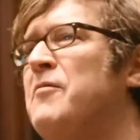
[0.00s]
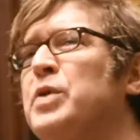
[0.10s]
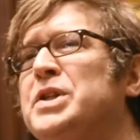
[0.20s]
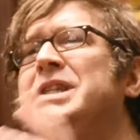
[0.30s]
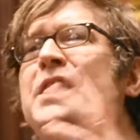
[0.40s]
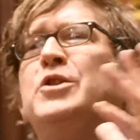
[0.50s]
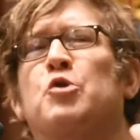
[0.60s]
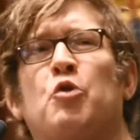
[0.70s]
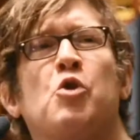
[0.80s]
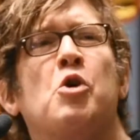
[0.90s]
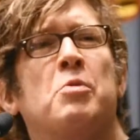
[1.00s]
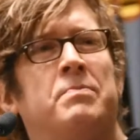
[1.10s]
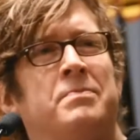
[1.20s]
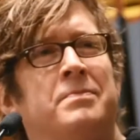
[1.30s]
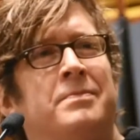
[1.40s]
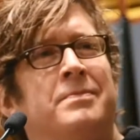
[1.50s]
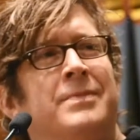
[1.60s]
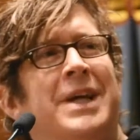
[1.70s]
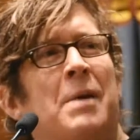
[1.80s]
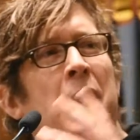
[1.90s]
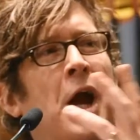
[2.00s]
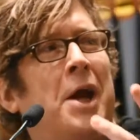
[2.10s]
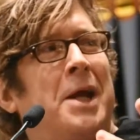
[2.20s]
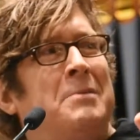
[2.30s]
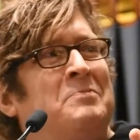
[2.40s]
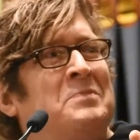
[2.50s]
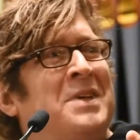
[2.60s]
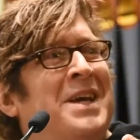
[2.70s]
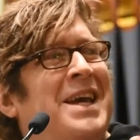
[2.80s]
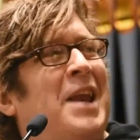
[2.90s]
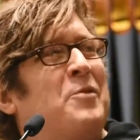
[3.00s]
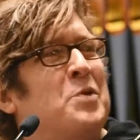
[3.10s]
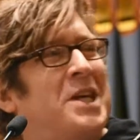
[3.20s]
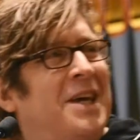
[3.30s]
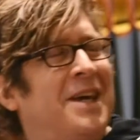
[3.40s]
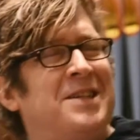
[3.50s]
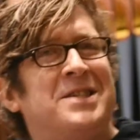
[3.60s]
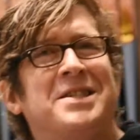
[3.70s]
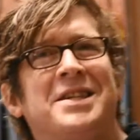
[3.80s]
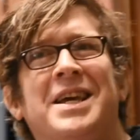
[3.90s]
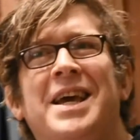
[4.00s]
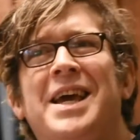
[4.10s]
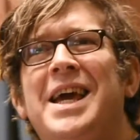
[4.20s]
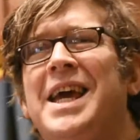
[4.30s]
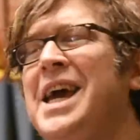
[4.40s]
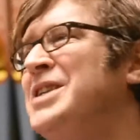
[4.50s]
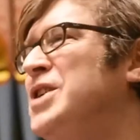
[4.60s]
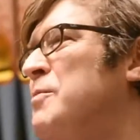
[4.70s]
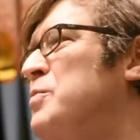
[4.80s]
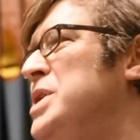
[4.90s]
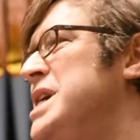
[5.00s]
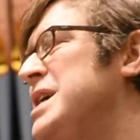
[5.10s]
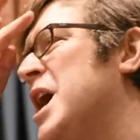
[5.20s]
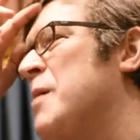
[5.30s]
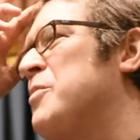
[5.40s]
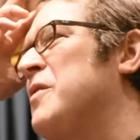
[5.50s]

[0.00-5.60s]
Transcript: of prestige grew. He got married, he had 3 kids, He ends up being a